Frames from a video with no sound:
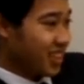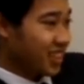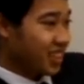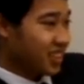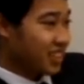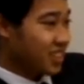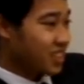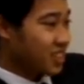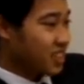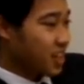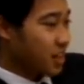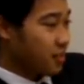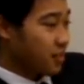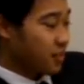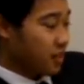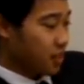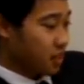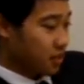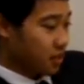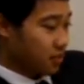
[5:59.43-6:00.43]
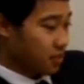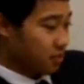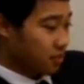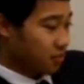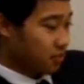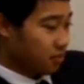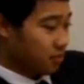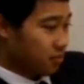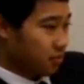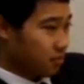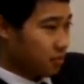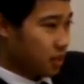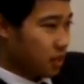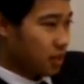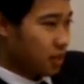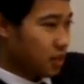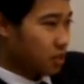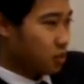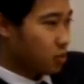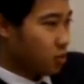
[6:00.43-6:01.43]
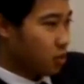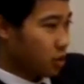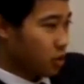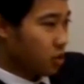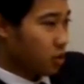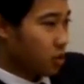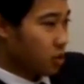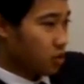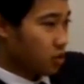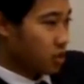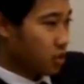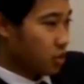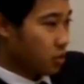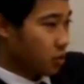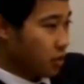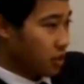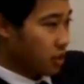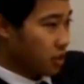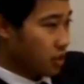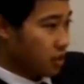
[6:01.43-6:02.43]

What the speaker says: I think it does work closely